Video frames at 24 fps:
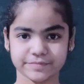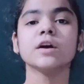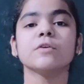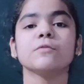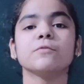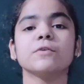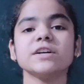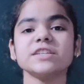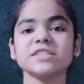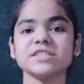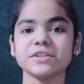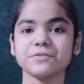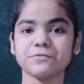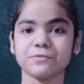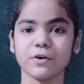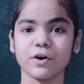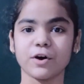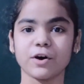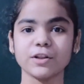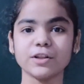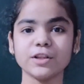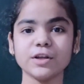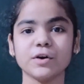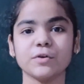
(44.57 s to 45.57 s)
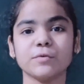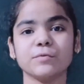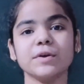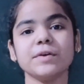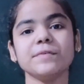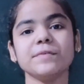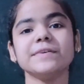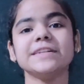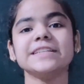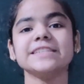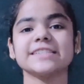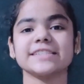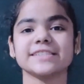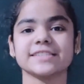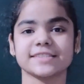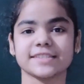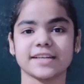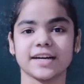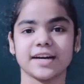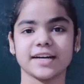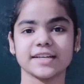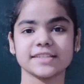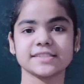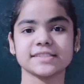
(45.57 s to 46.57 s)
First of all, we will
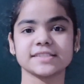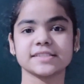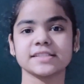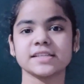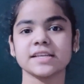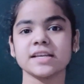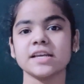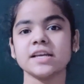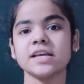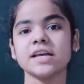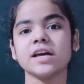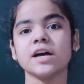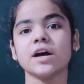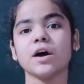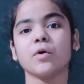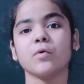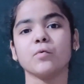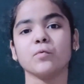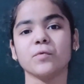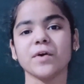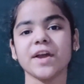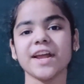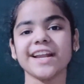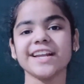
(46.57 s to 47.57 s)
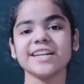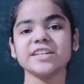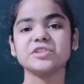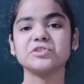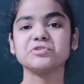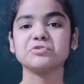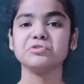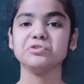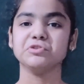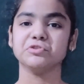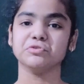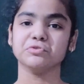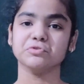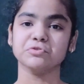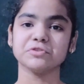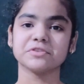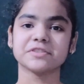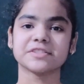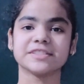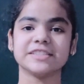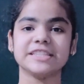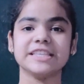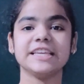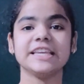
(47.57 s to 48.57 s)
discuss where to
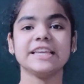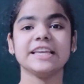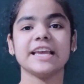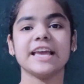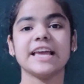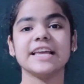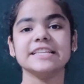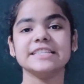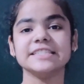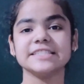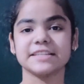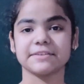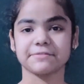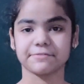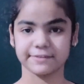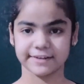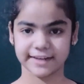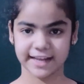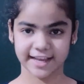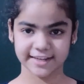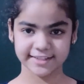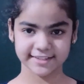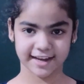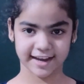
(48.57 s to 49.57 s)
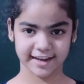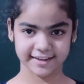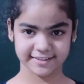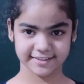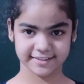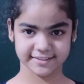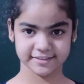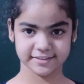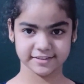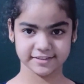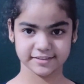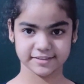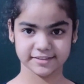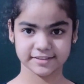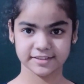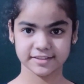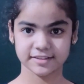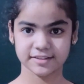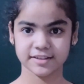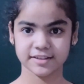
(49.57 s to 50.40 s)
use the indefinite articles.